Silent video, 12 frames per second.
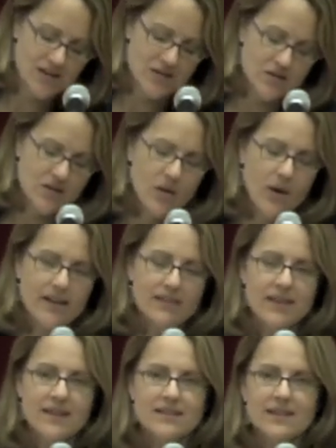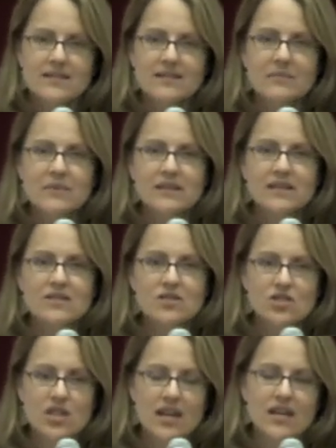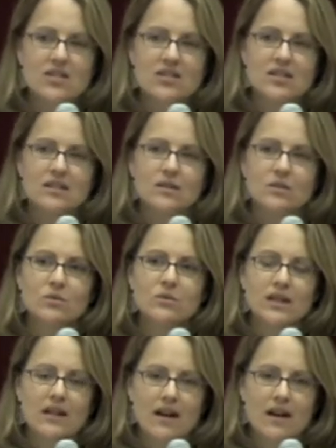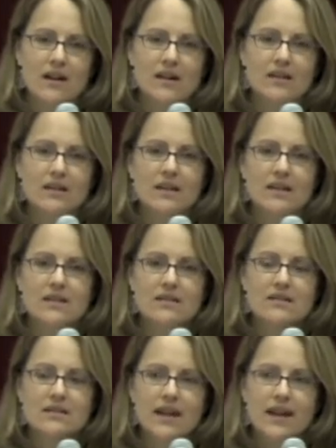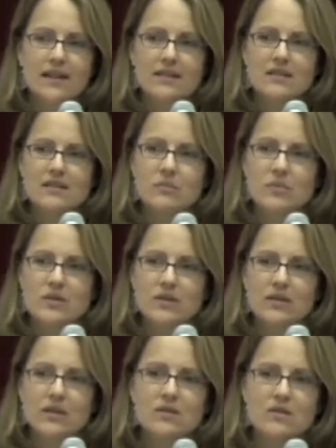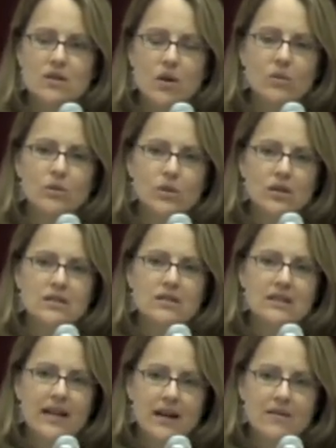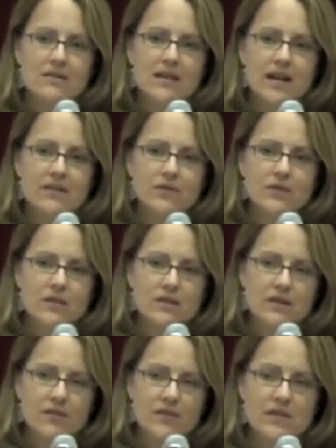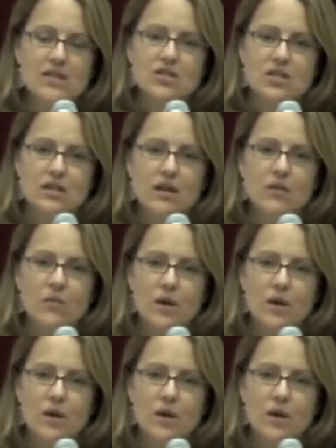So I think that something that's changed in the Lula era is that Brazilians don't look to the outside for the definition of